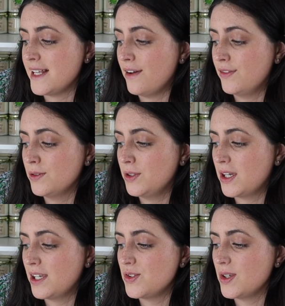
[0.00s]
is that if you're
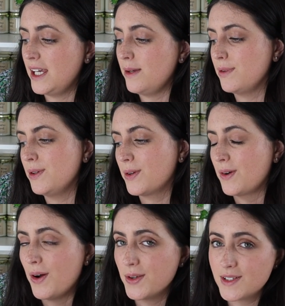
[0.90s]
looking to keep your
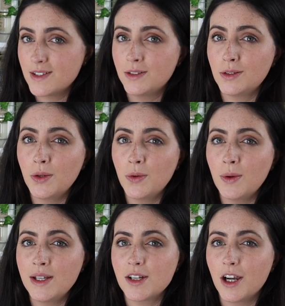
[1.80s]
costs
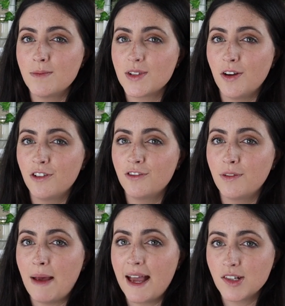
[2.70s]
low in terms of
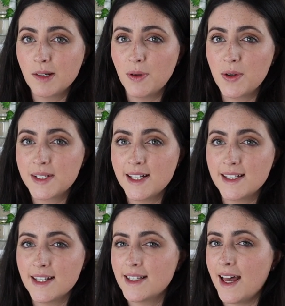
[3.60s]
packaging
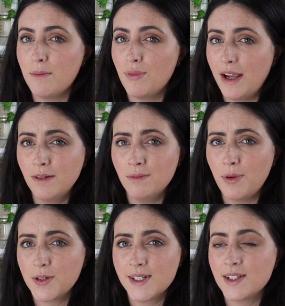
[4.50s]
boxes is that brown
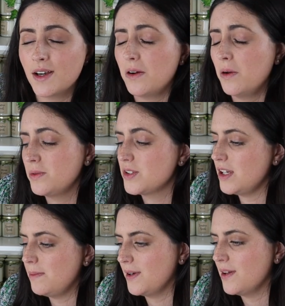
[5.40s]
boxes are always
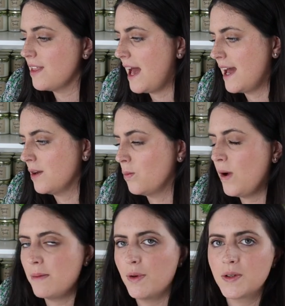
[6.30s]
cheaper than
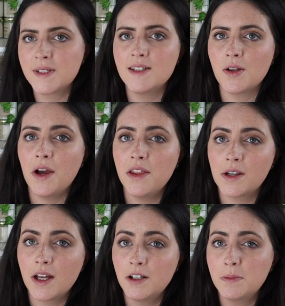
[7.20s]
white boxes or
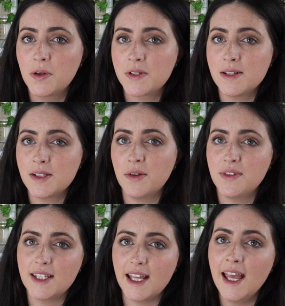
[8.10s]
other coloured boxes.
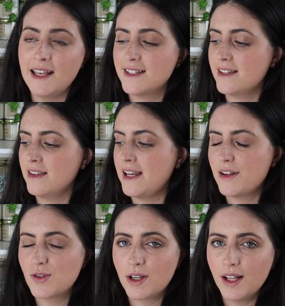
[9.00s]
Obviously it's the
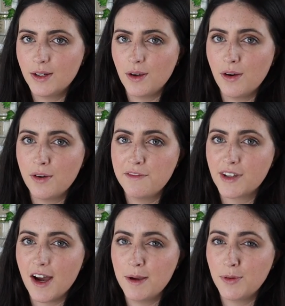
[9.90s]
natural colour of
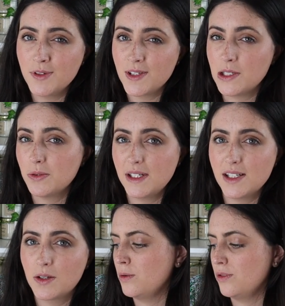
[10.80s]
the cardboard so they don't need
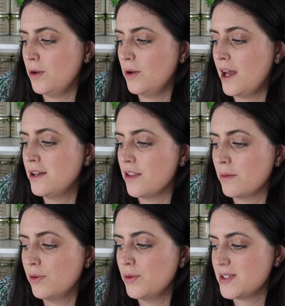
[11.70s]
to go through another
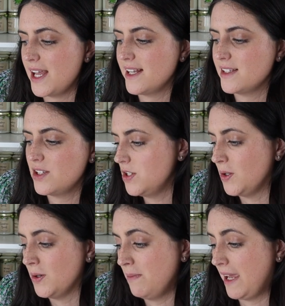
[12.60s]
process
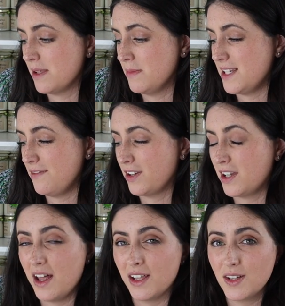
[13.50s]
to make them a different
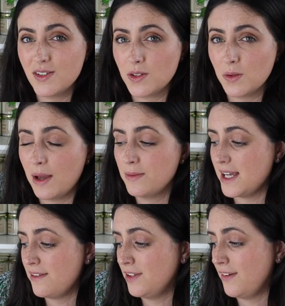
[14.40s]
colour. So I would
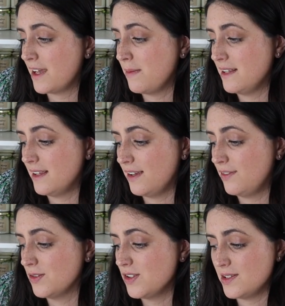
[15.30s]
definitely recommend that
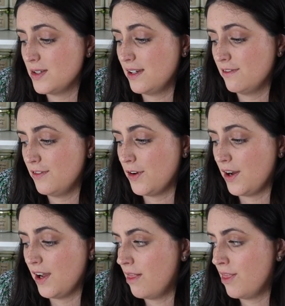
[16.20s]
if you're just looking
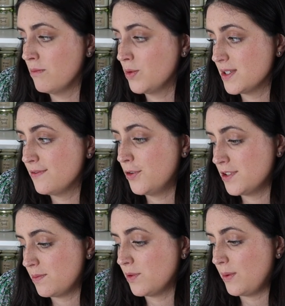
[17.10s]
for the most
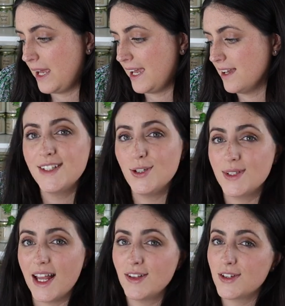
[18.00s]
affordable way to
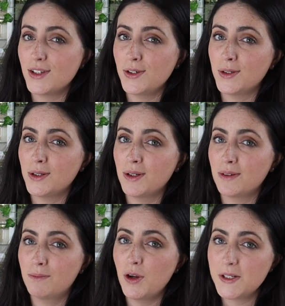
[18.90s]
send your
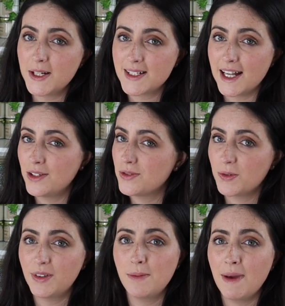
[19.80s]
products and you
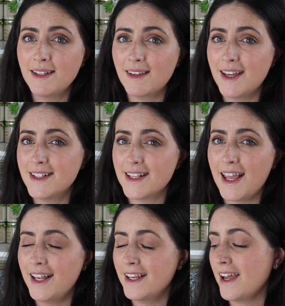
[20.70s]
don't really mind that it's
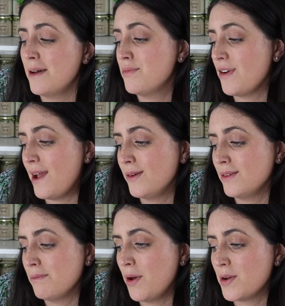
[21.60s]
in a
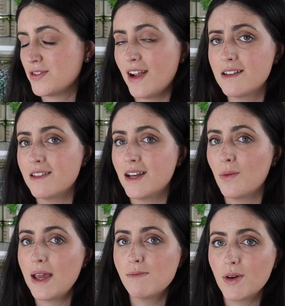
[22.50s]
brown box rather than a
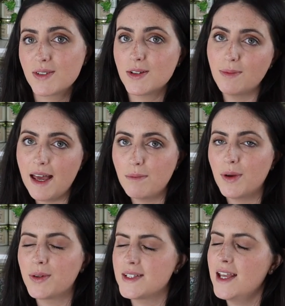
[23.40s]
white box or a black
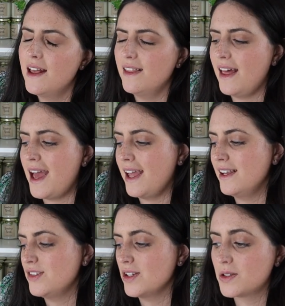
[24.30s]
box,
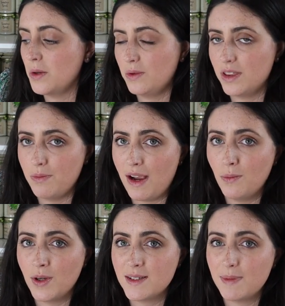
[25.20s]
then just go with the
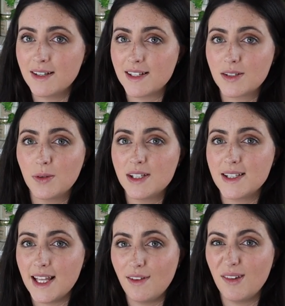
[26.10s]
brown ones because it's going to
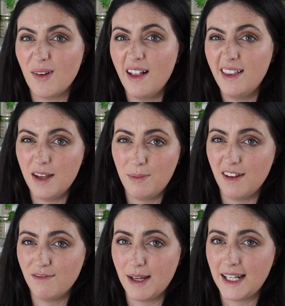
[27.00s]
save you a little
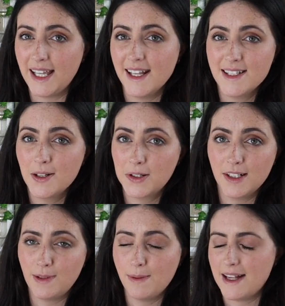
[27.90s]
bit of money. It's not
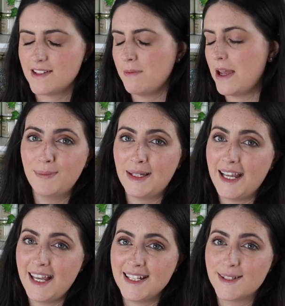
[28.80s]
going to be a massive amount, but
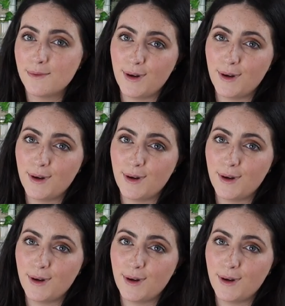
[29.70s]
it is